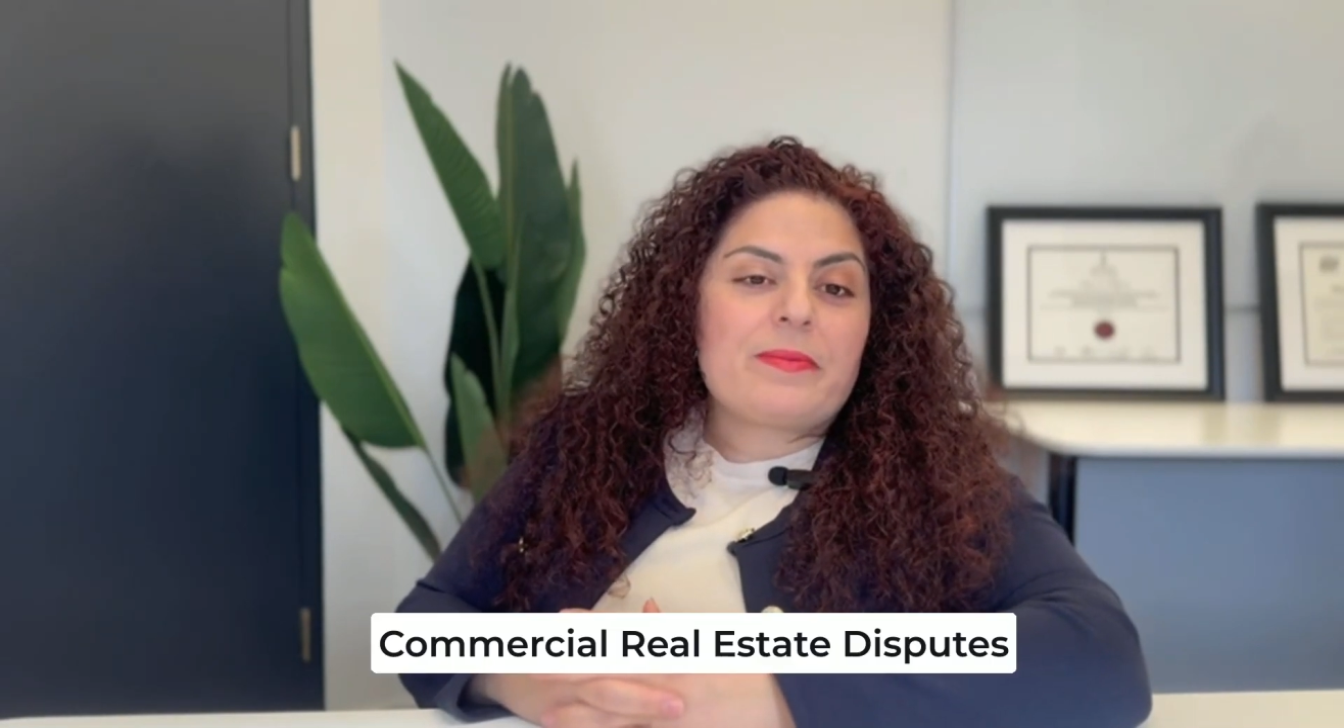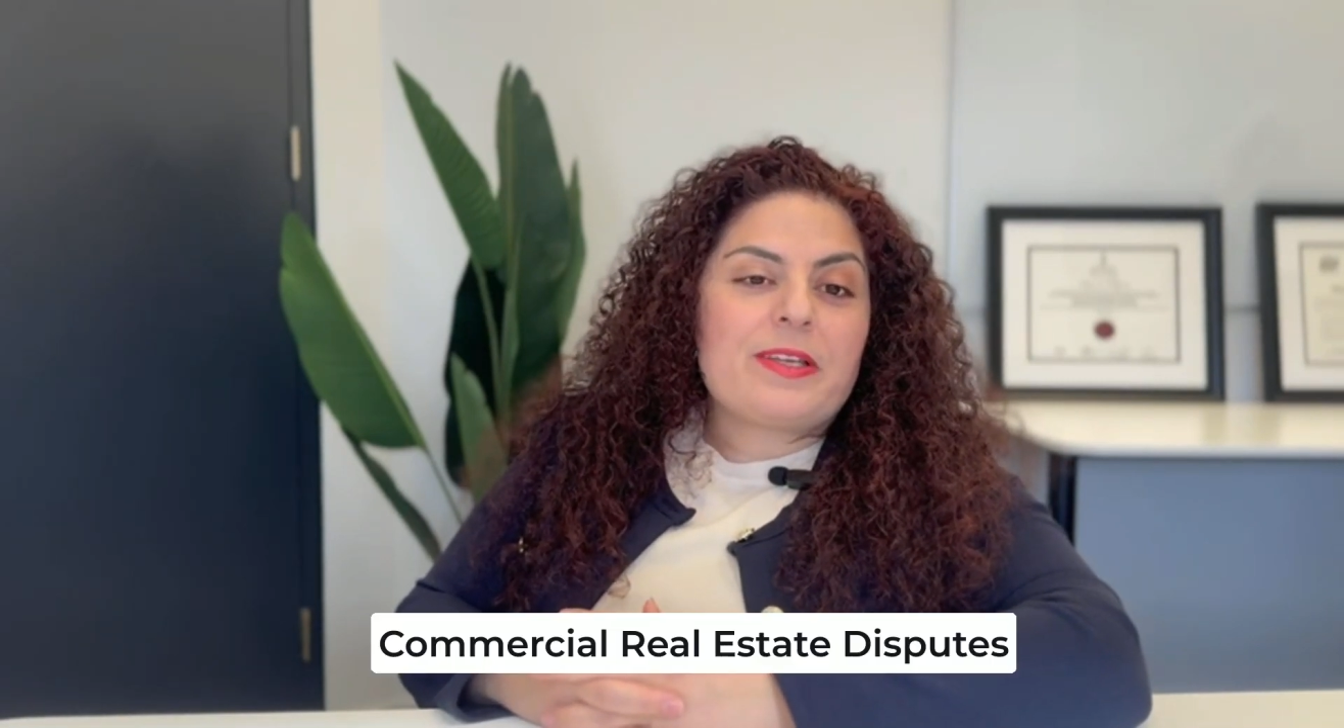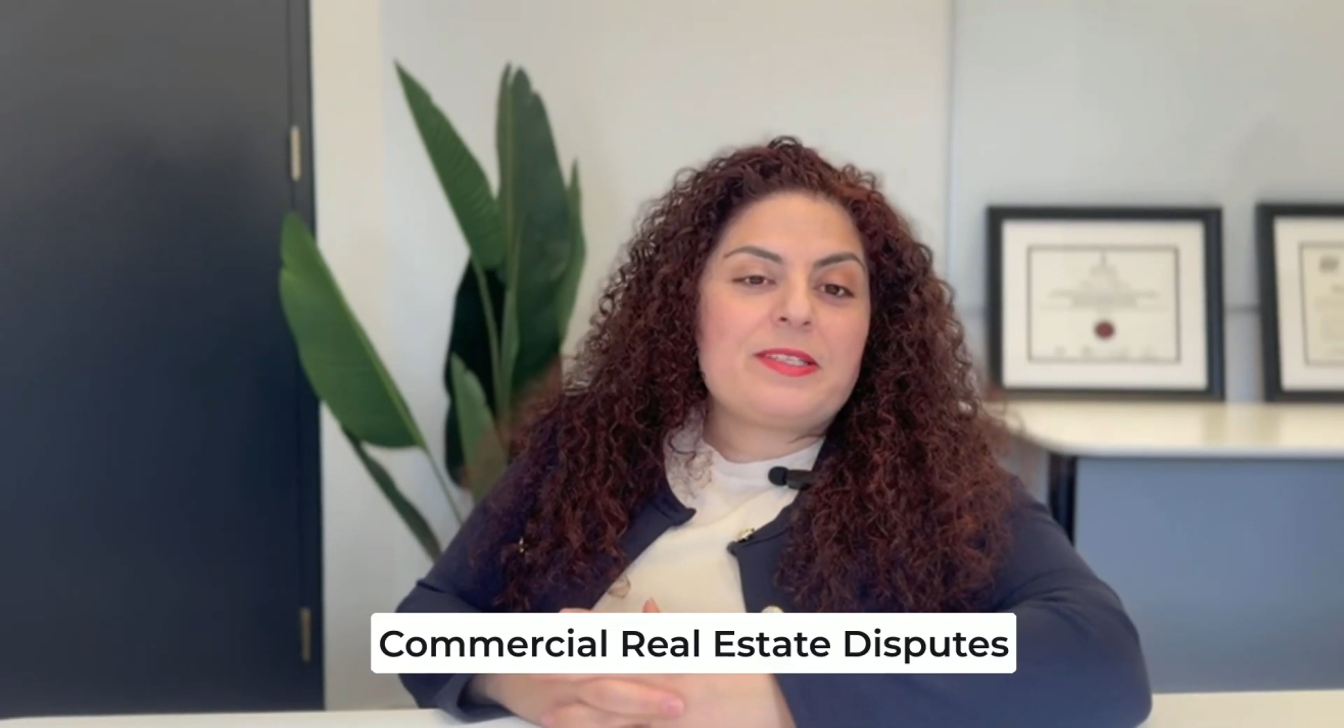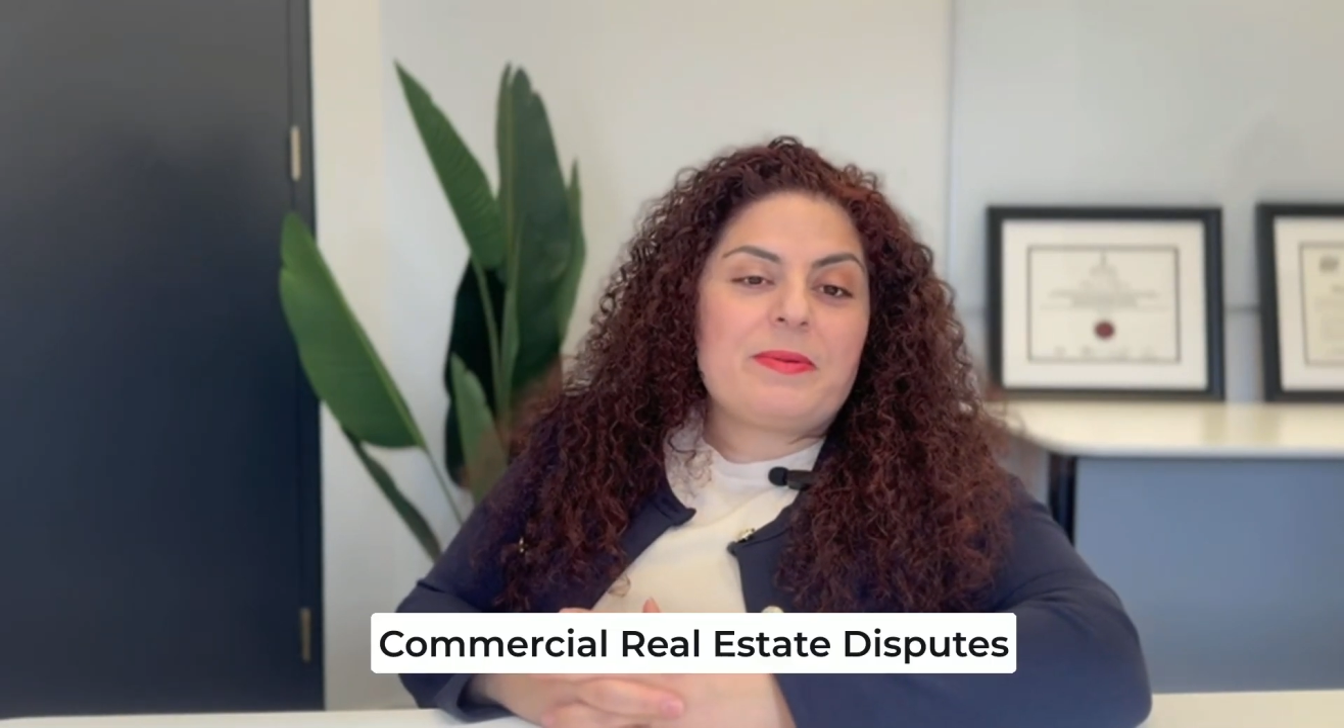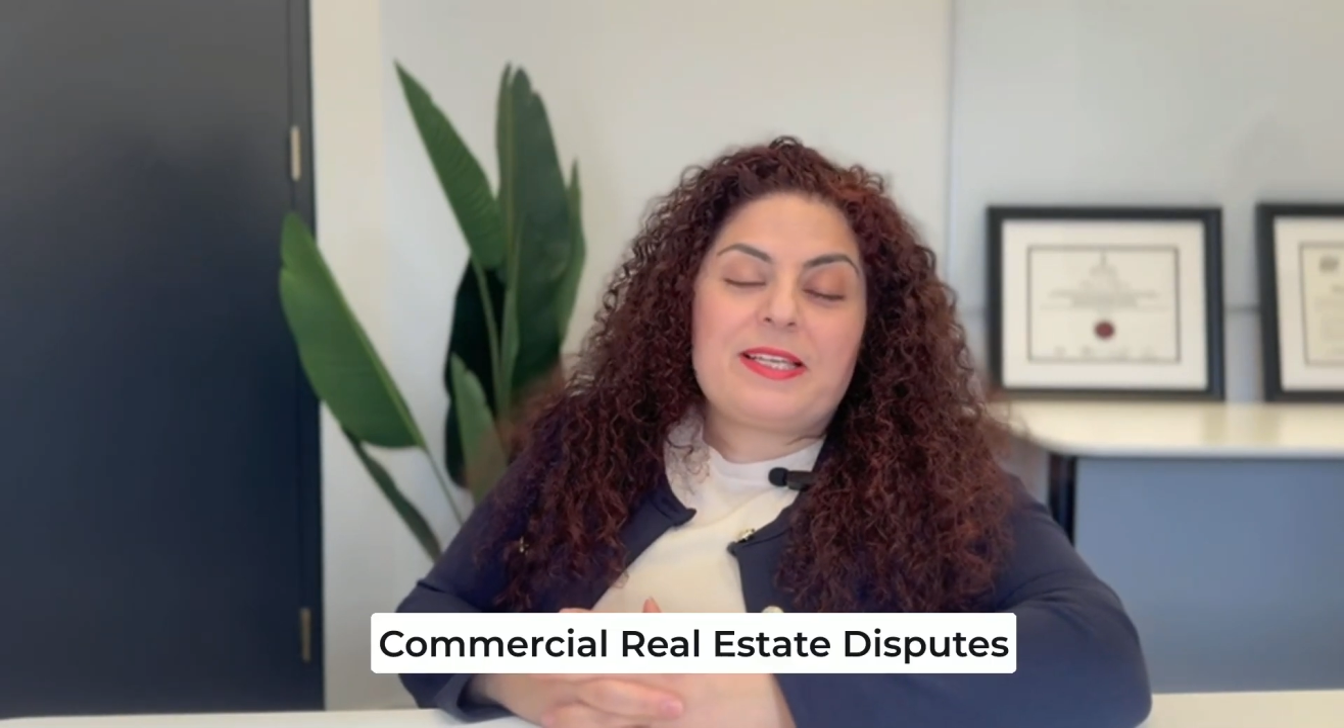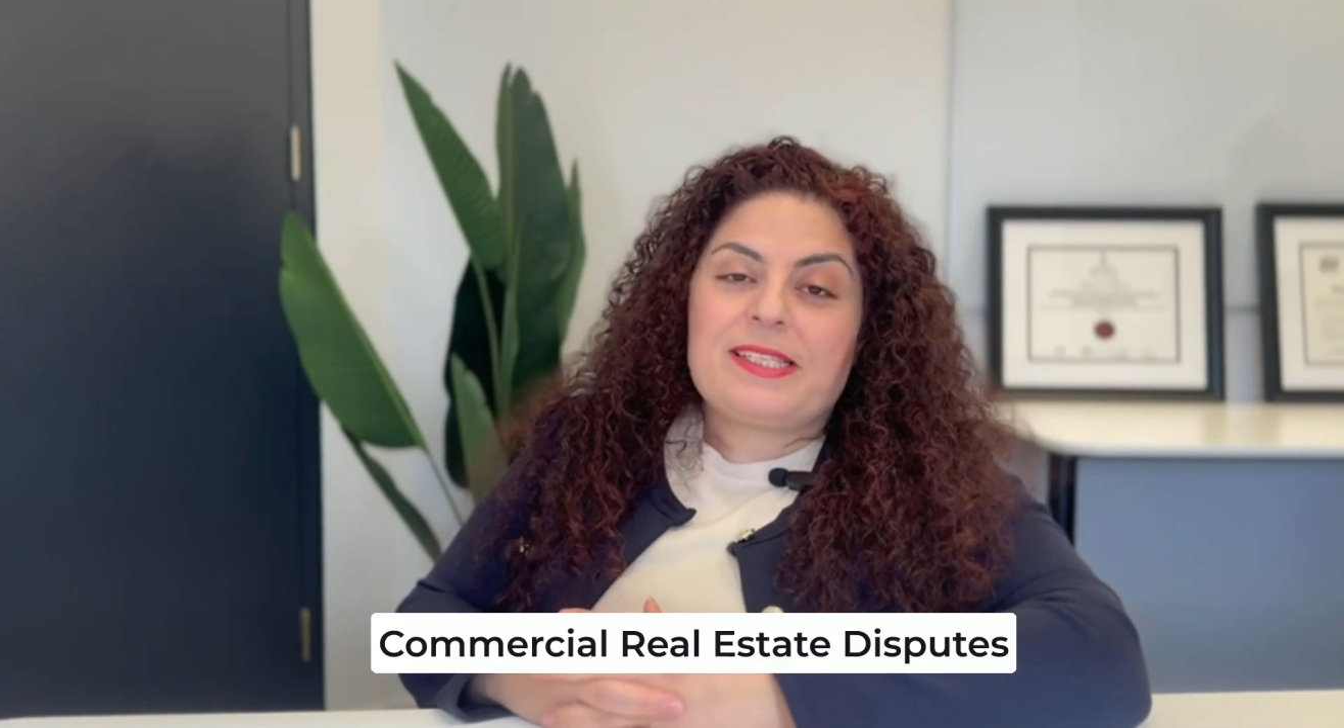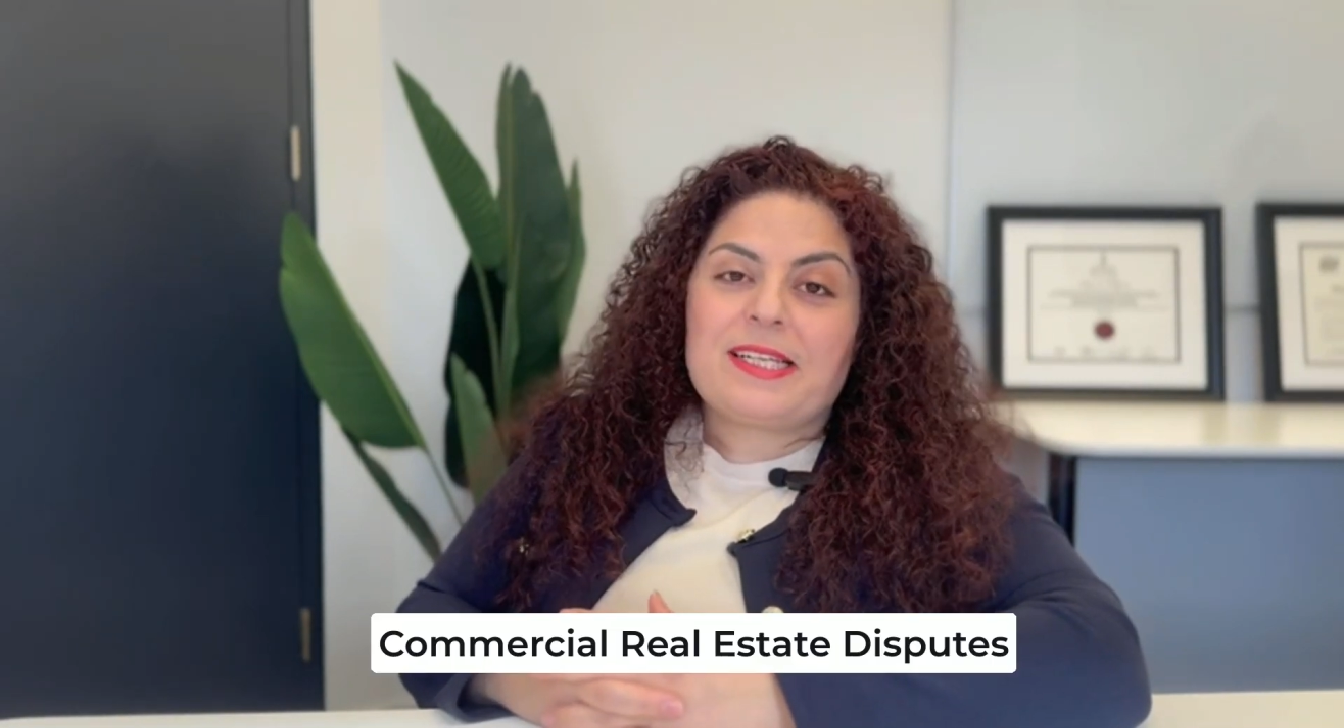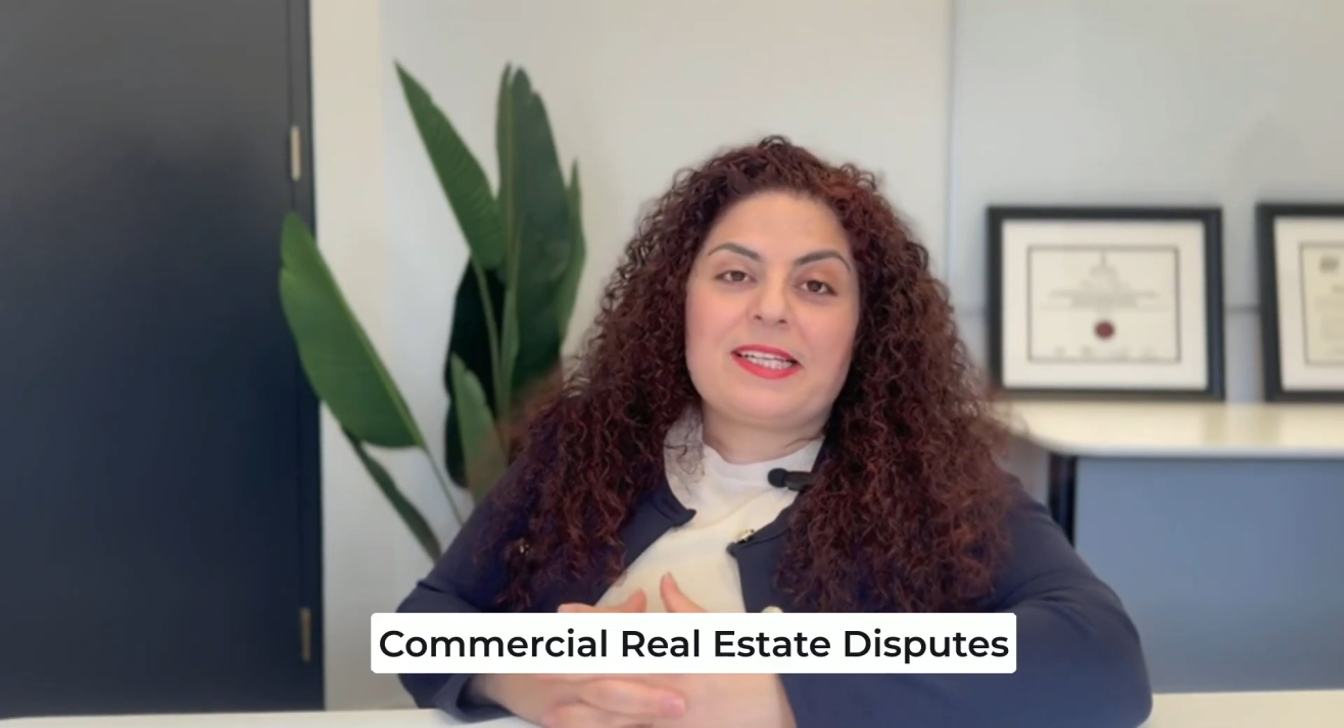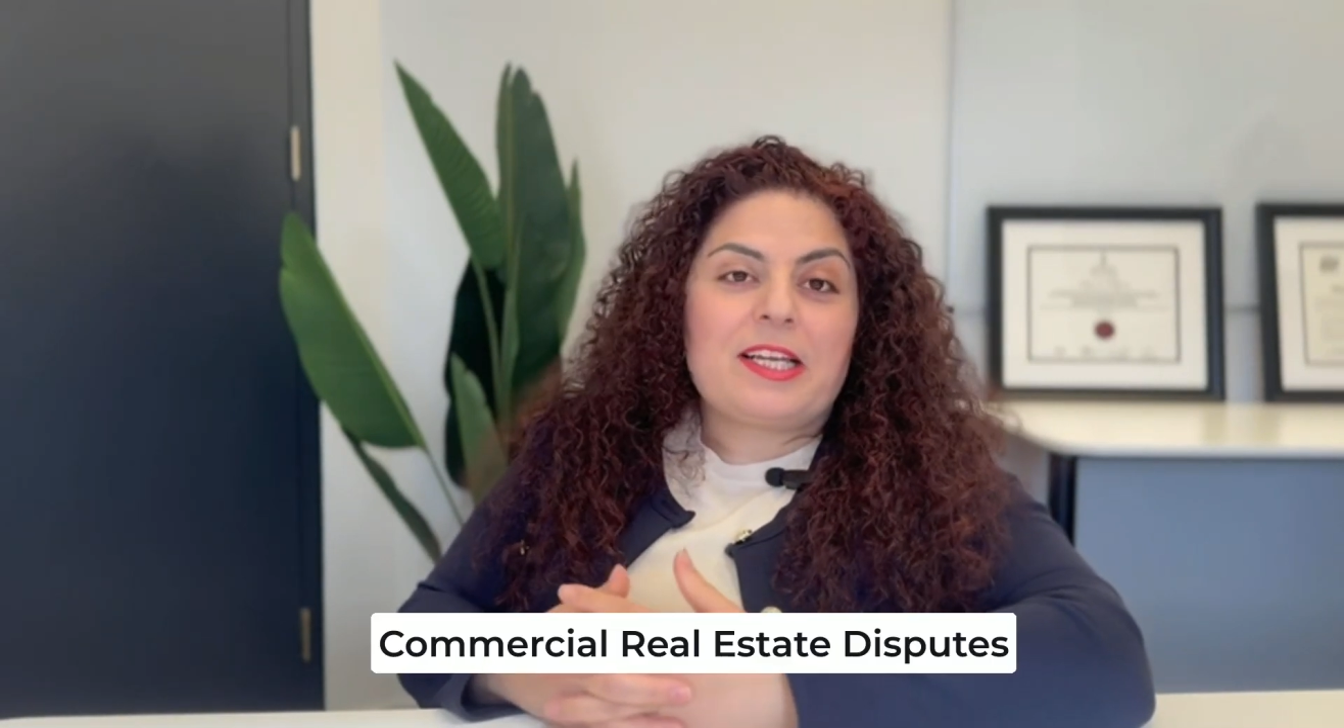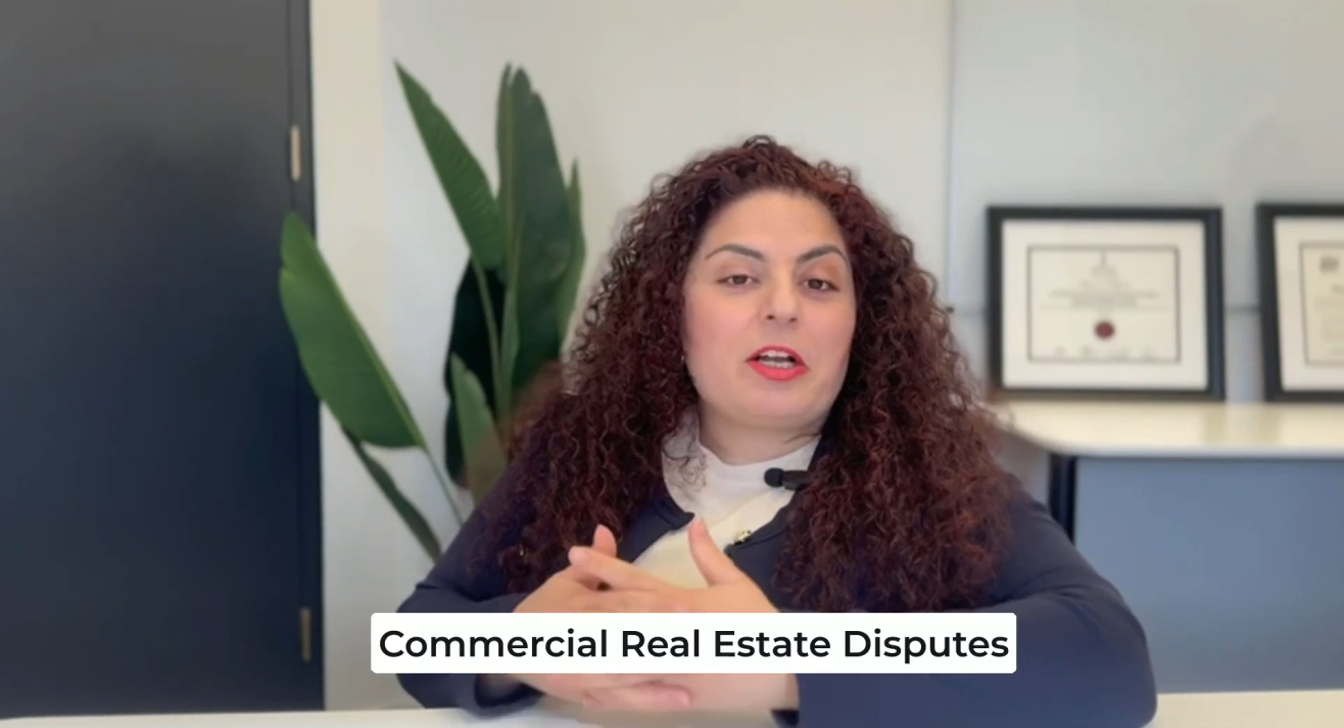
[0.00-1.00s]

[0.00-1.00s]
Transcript: is basically